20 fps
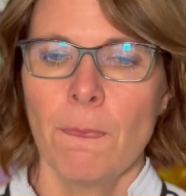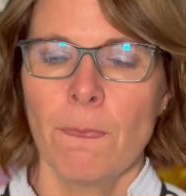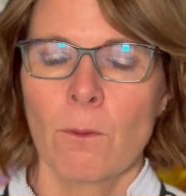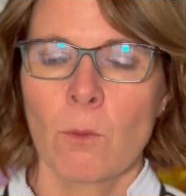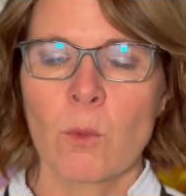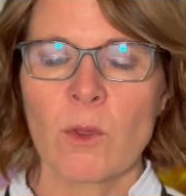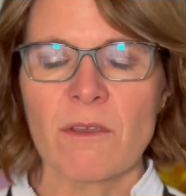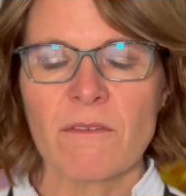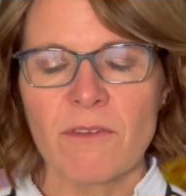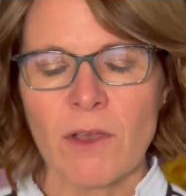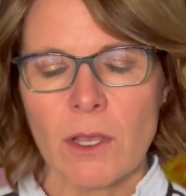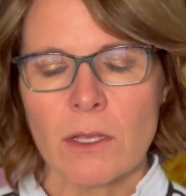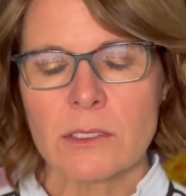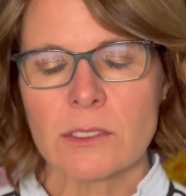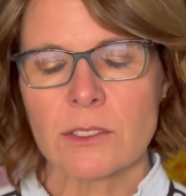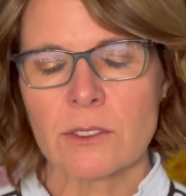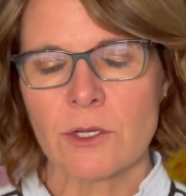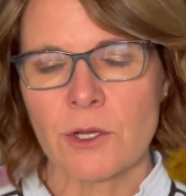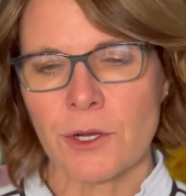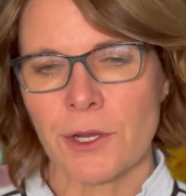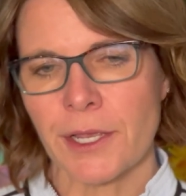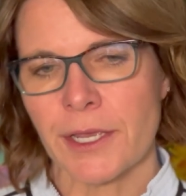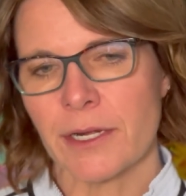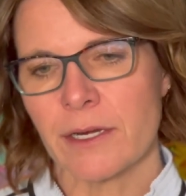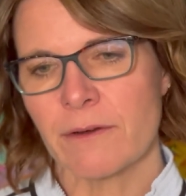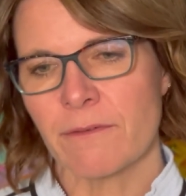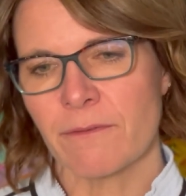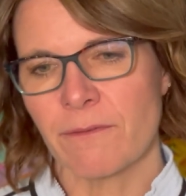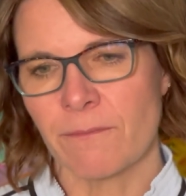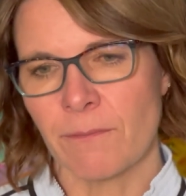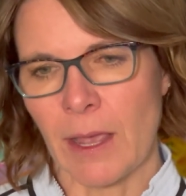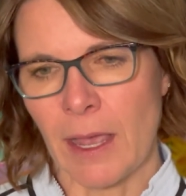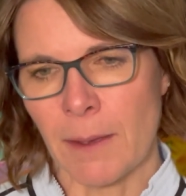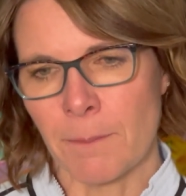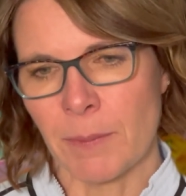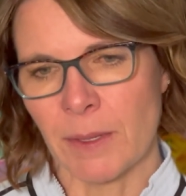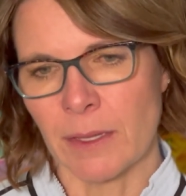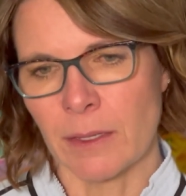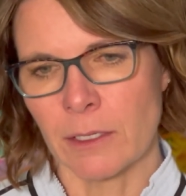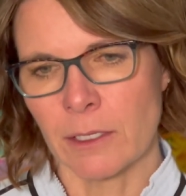We have also created a
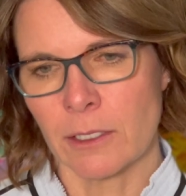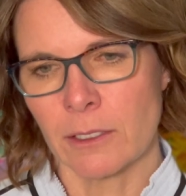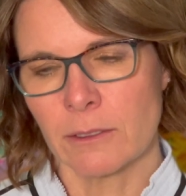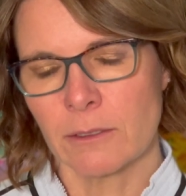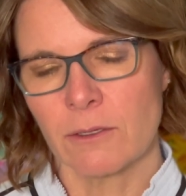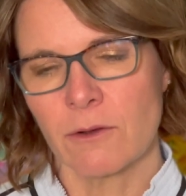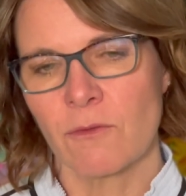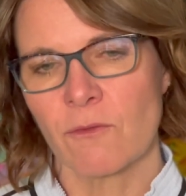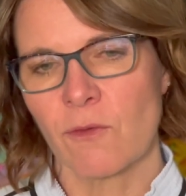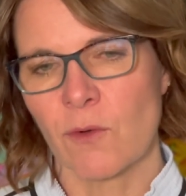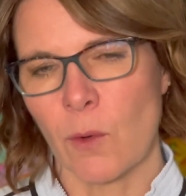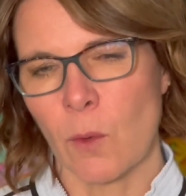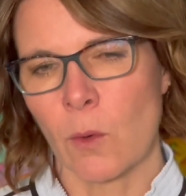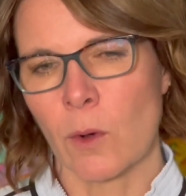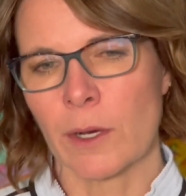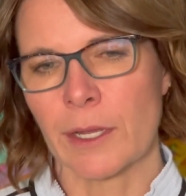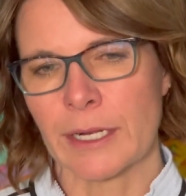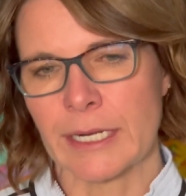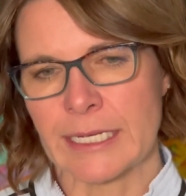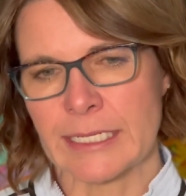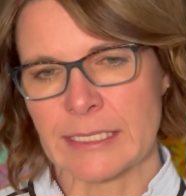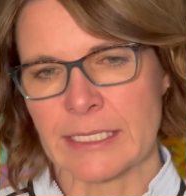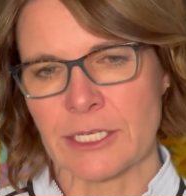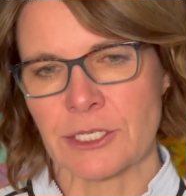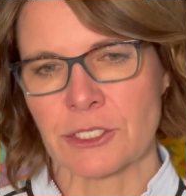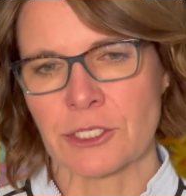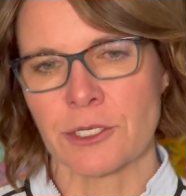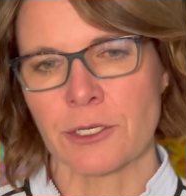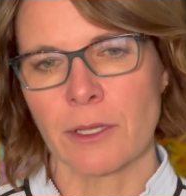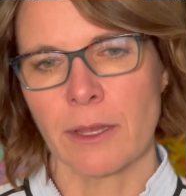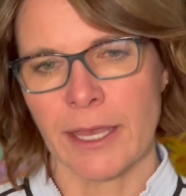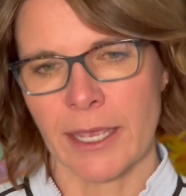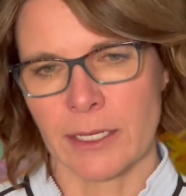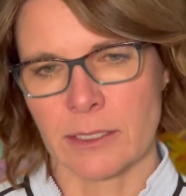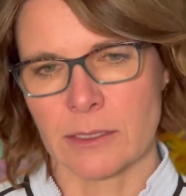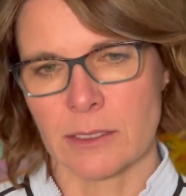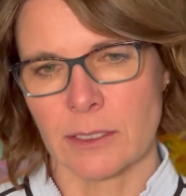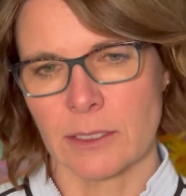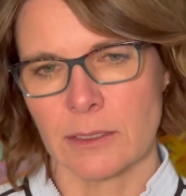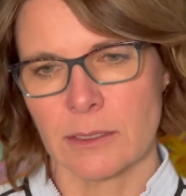pillar for organizational
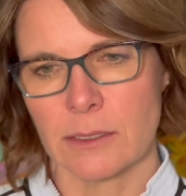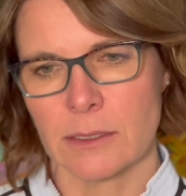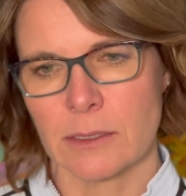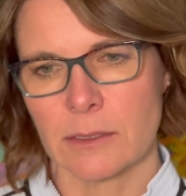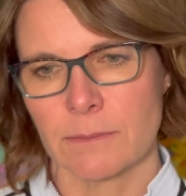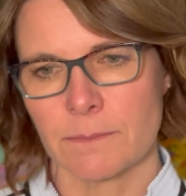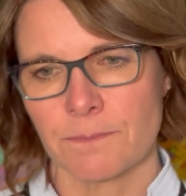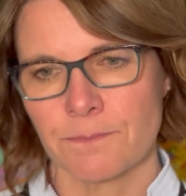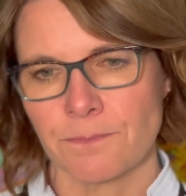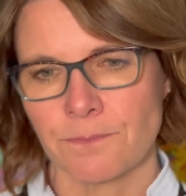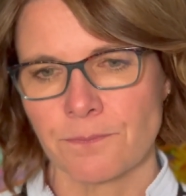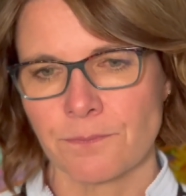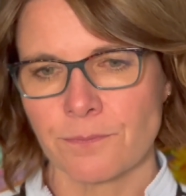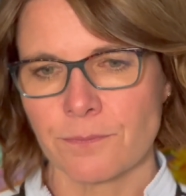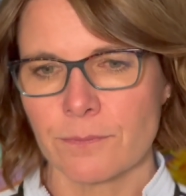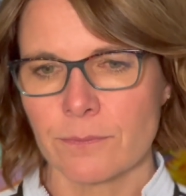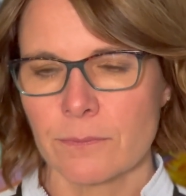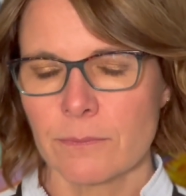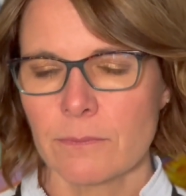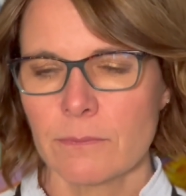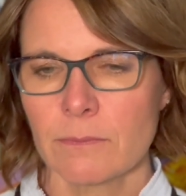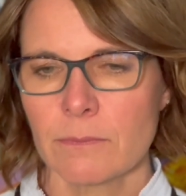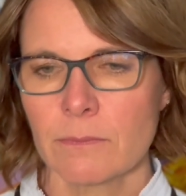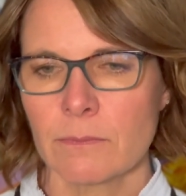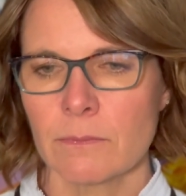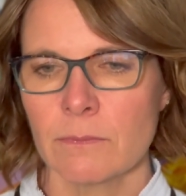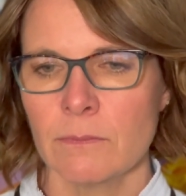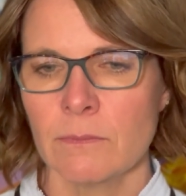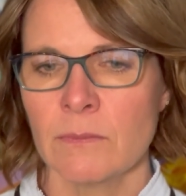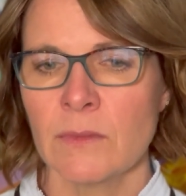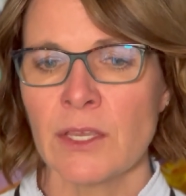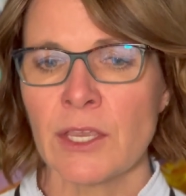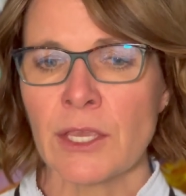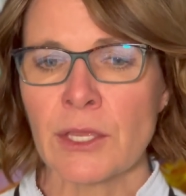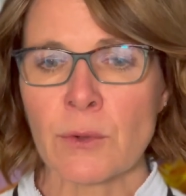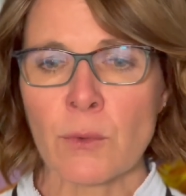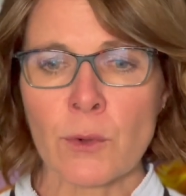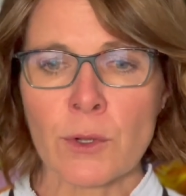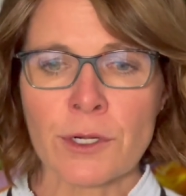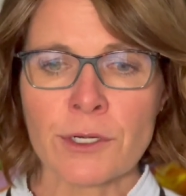excellence. In
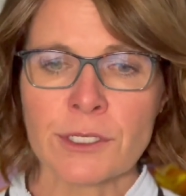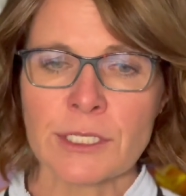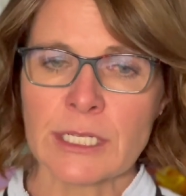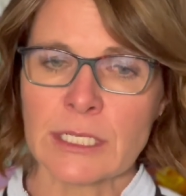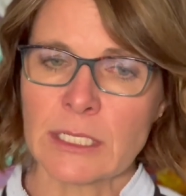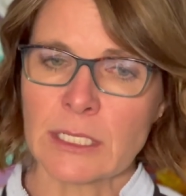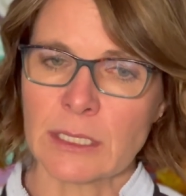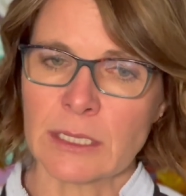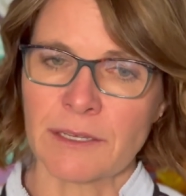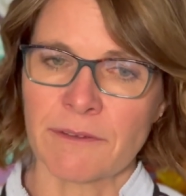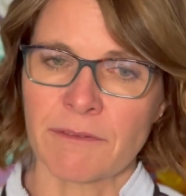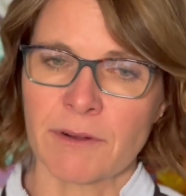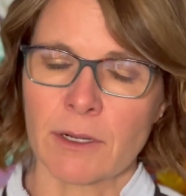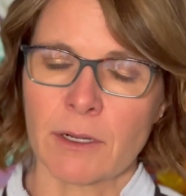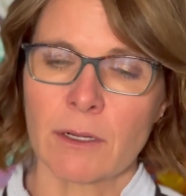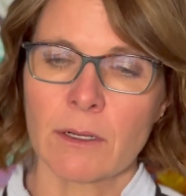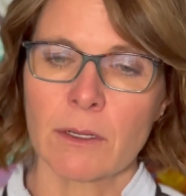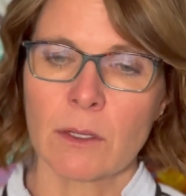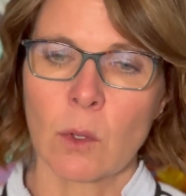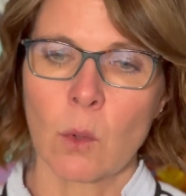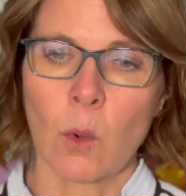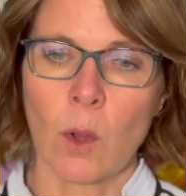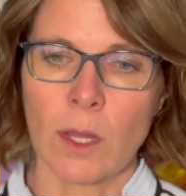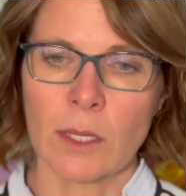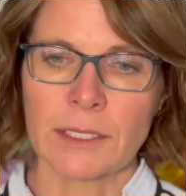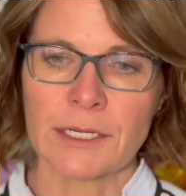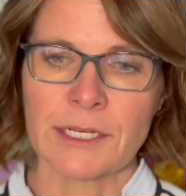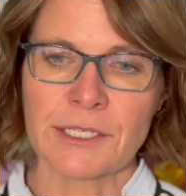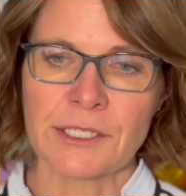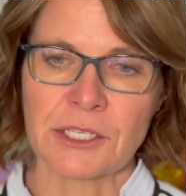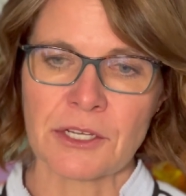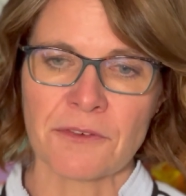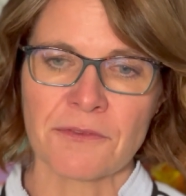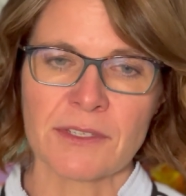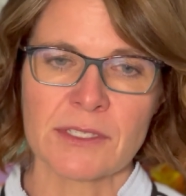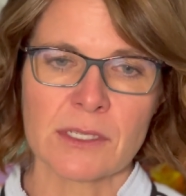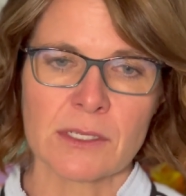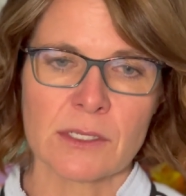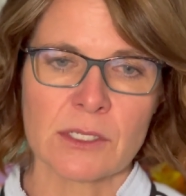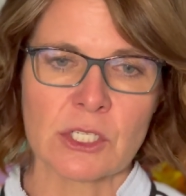order to deliver quality
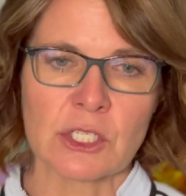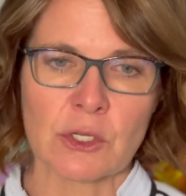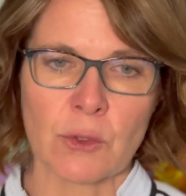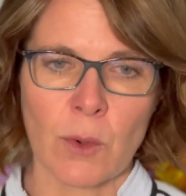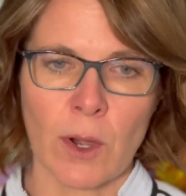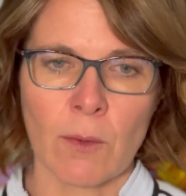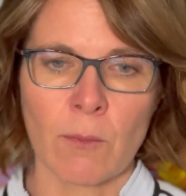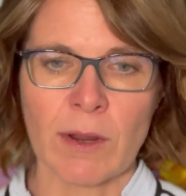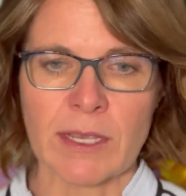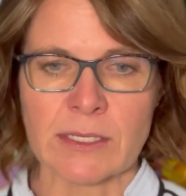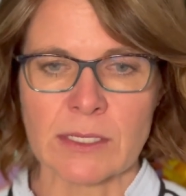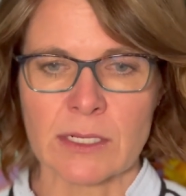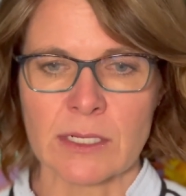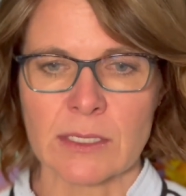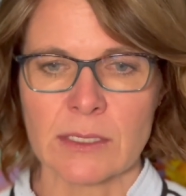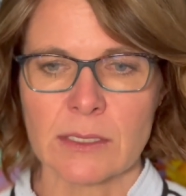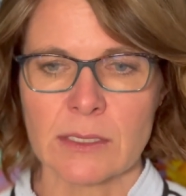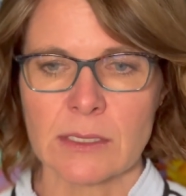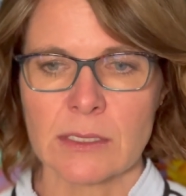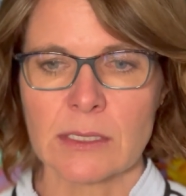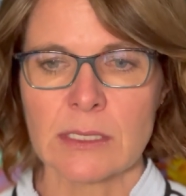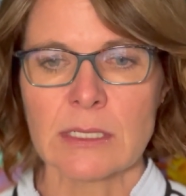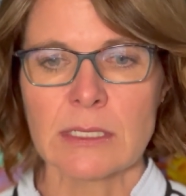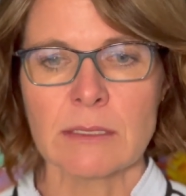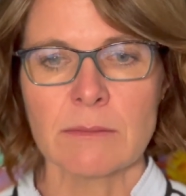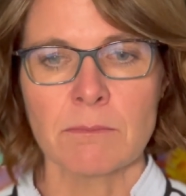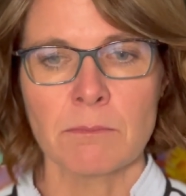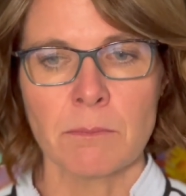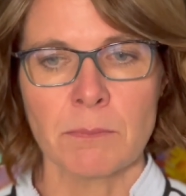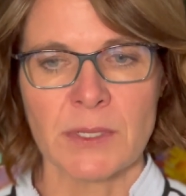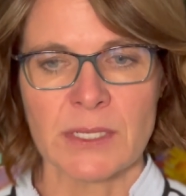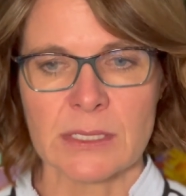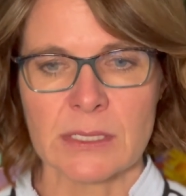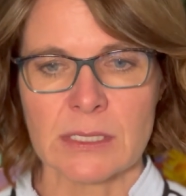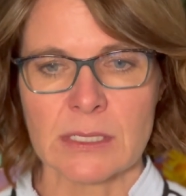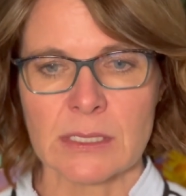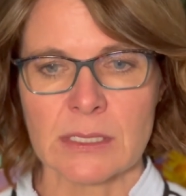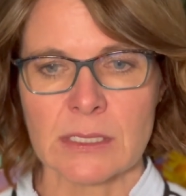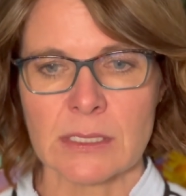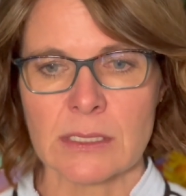services to our residents,
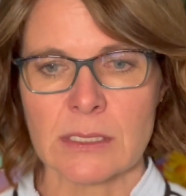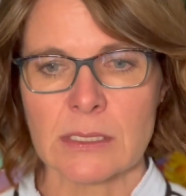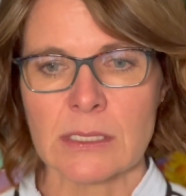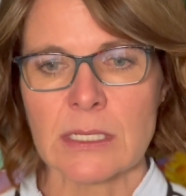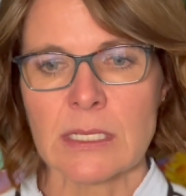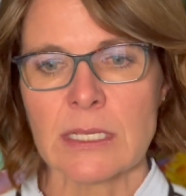businesses,